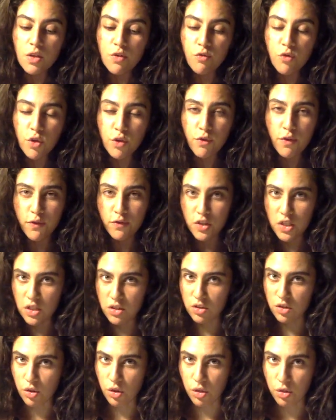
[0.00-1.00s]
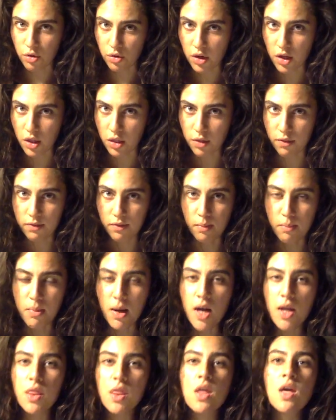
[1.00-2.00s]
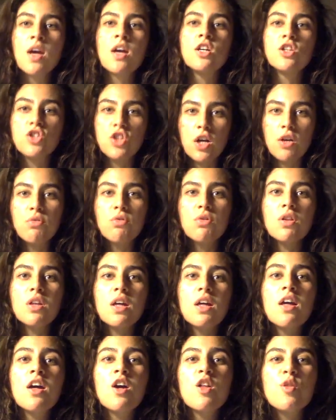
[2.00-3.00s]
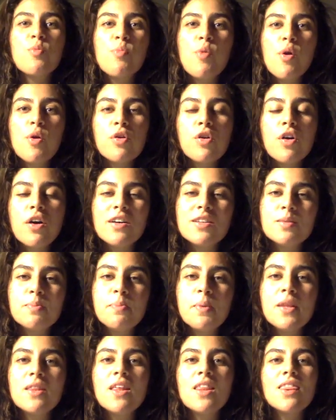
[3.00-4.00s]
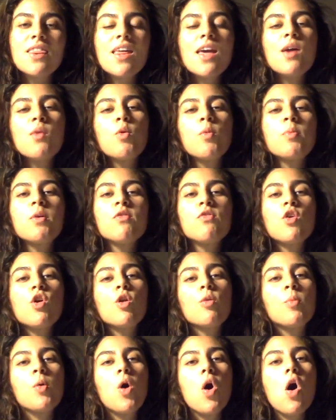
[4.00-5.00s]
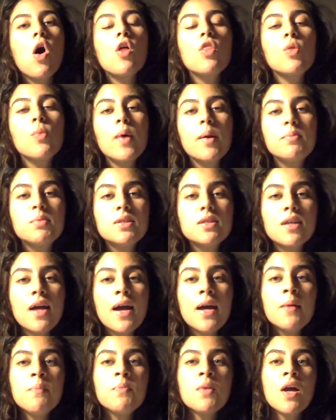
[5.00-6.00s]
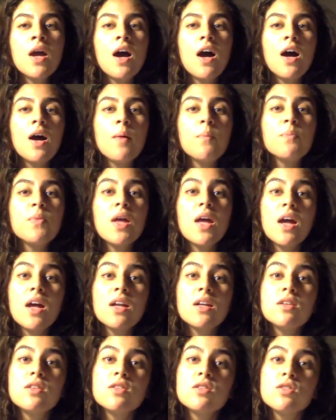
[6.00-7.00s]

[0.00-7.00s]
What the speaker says: for the 15th to the 30th of the month, generally the protocol has been that they will be available on the website and